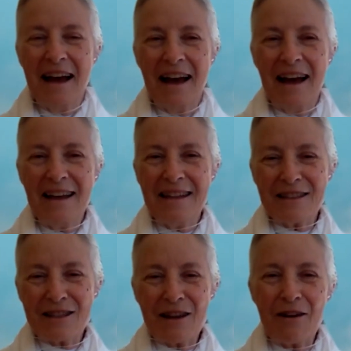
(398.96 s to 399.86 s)

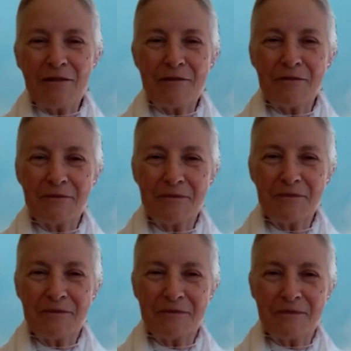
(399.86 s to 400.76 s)
And so
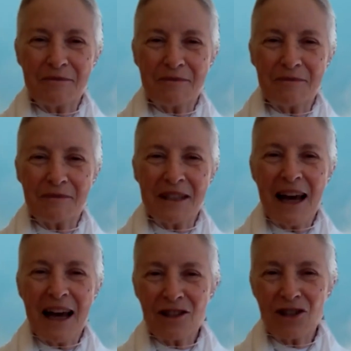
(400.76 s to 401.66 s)
we
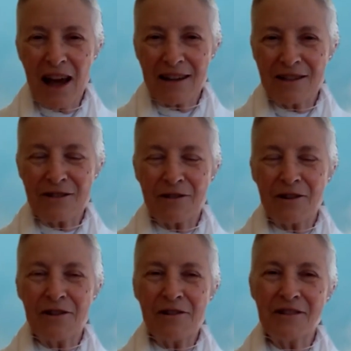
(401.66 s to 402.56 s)
had a chat to
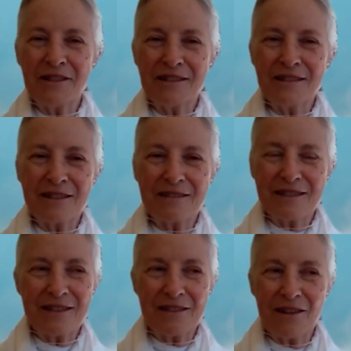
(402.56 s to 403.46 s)
her and,
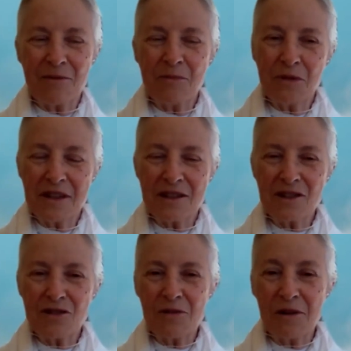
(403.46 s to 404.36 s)
put this
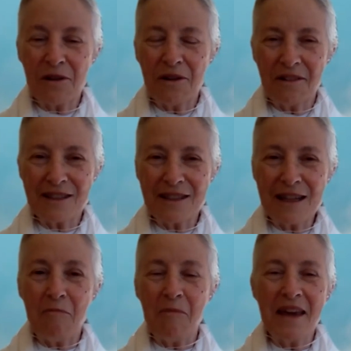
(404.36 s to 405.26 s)
to her, and she
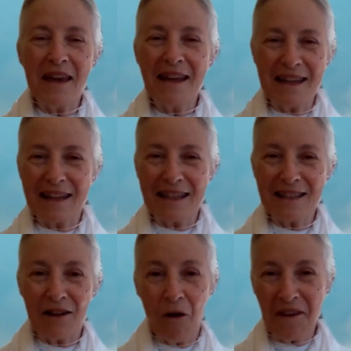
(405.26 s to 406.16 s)
immediately
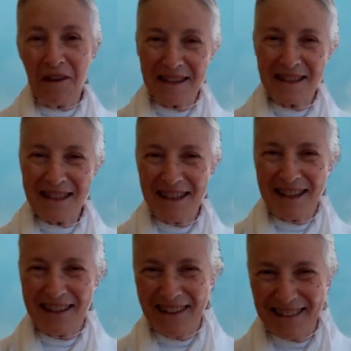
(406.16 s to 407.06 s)
said, oh, yes,
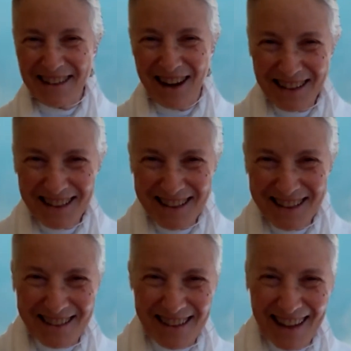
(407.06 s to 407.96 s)
I'd like to
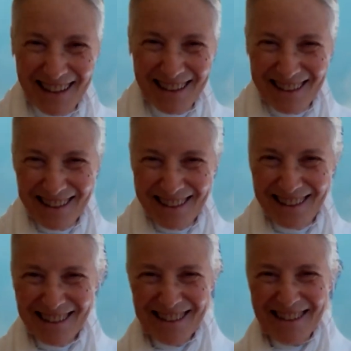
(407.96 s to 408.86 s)
do that.
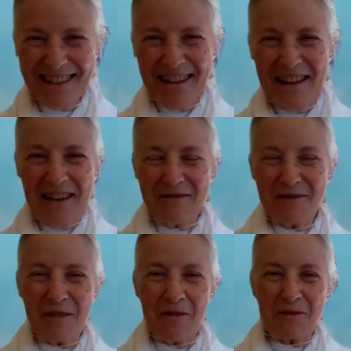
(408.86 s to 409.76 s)
It
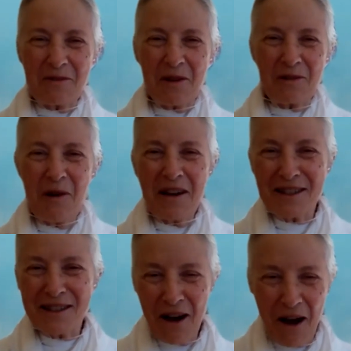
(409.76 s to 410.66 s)
was quite a
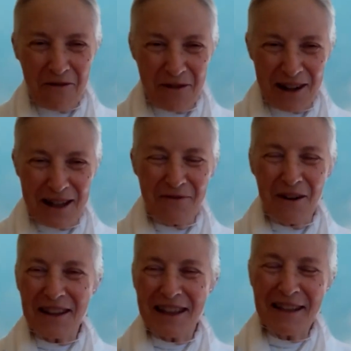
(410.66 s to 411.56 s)
sigh of relief,
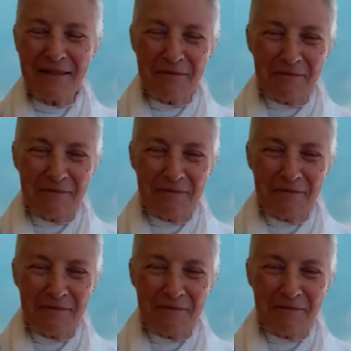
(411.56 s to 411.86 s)
I think,